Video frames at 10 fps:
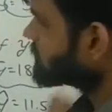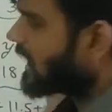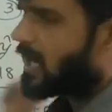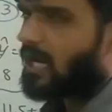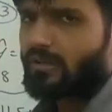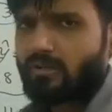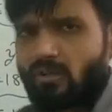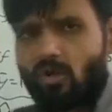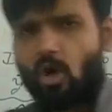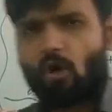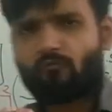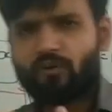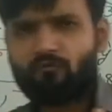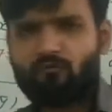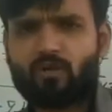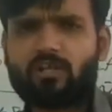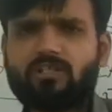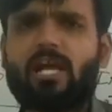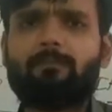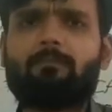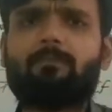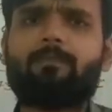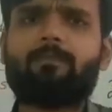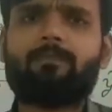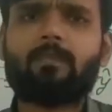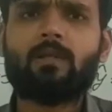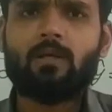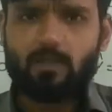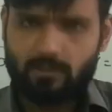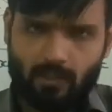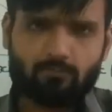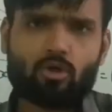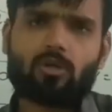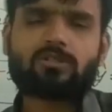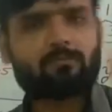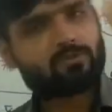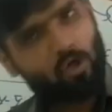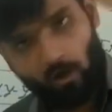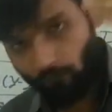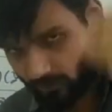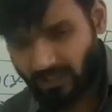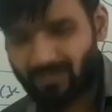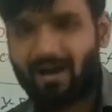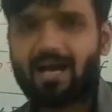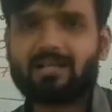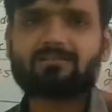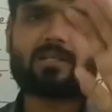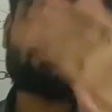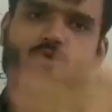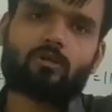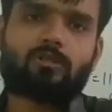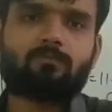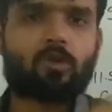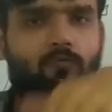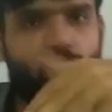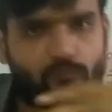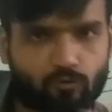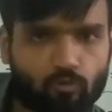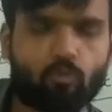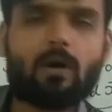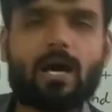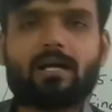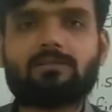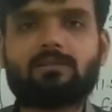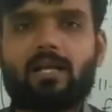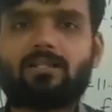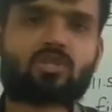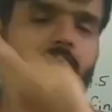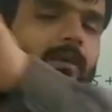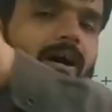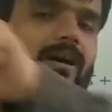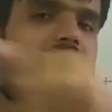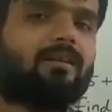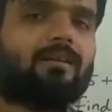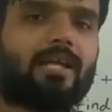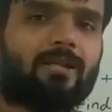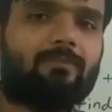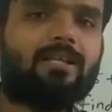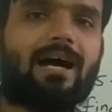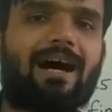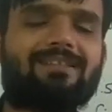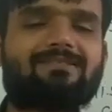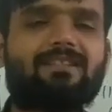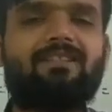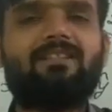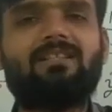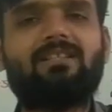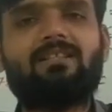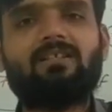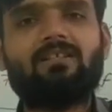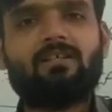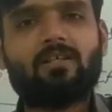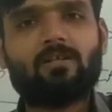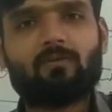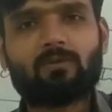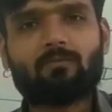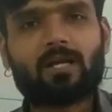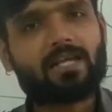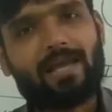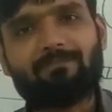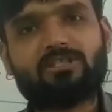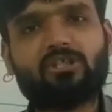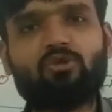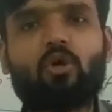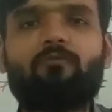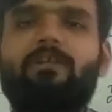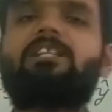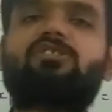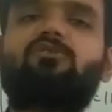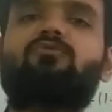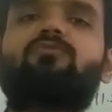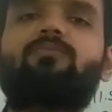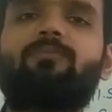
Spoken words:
sums are of different type. Some short sums of 3 marks, some short sums of 2 marks, and some can be asked in the 1 mark MCQ or VSQ.